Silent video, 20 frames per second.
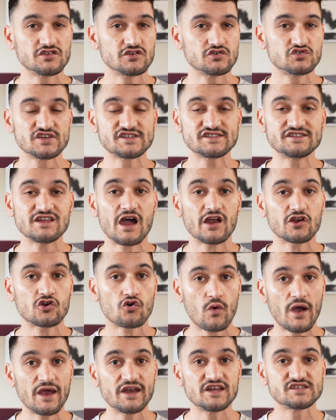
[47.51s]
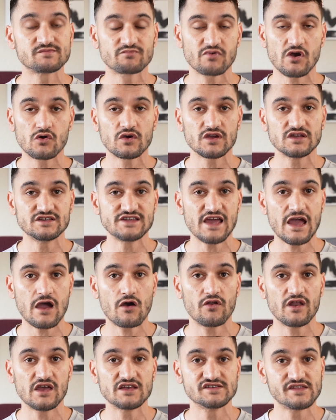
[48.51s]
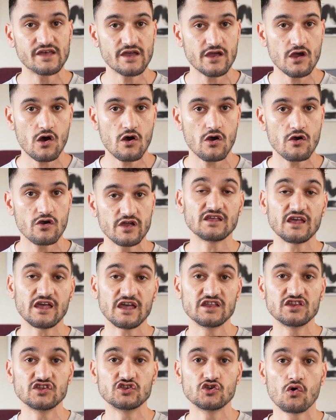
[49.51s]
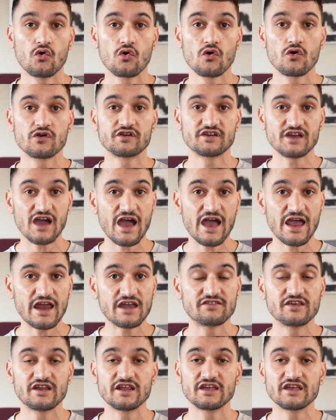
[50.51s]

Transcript: They're just not quite as broken down as they are in your guide that,